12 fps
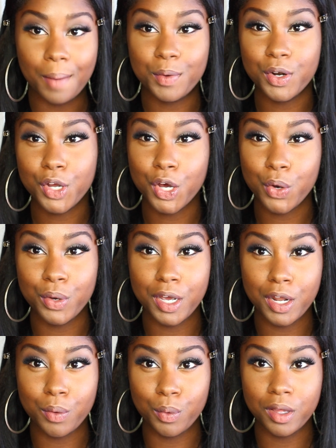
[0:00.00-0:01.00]
I'm going to go
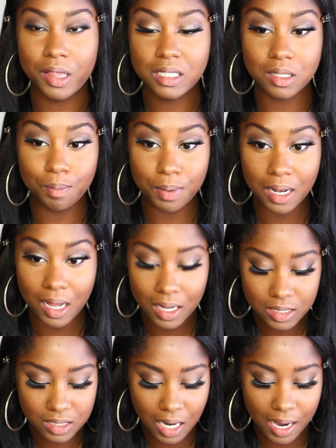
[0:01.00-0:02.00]
in with some
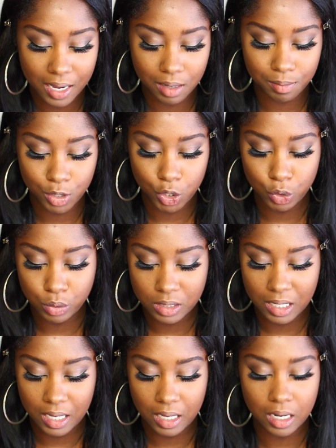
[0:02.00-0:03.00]
blush. I am
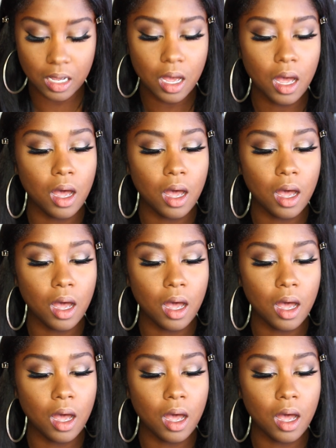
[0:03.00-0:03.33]
using